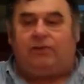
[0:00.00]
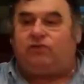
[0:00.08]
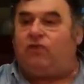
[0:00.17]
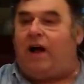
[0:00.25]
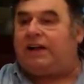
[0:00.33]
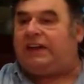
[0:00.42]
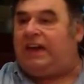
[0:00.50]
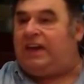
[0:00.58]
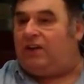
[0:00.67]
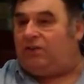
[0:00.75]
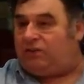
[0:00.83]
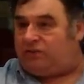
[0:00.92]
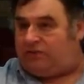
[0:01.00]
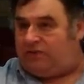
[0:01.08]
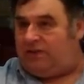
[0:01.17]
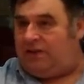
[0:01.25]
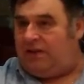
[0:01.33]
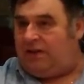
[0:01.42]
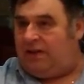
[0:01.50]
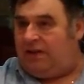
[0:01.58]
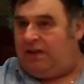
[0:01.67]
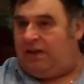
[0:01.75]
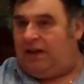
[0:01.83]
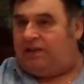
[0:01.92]
It's rocky hills,
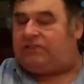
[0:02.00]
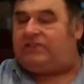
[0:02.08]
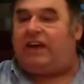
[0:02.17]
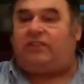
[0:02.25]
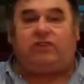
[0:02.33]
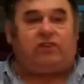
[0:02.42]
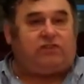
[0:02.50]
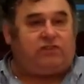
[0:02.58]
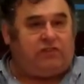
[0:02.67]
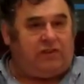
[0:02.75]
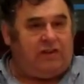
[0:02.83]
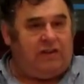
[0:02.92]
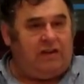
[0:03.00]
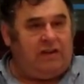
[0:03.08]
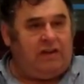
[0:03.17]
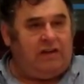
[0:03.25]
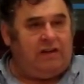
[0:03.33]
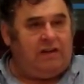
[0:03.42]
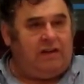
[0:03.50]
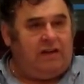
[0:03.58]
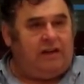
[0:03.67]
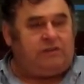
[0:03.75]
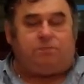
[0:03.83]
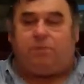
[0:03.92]
it's deserts,
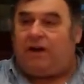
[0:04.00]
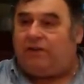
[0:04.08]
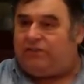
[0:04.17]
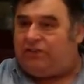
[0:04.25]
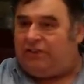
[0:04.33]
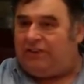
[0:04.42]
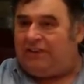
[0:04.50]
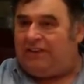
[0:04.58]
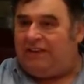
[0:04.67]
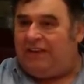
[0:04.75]
it's brush.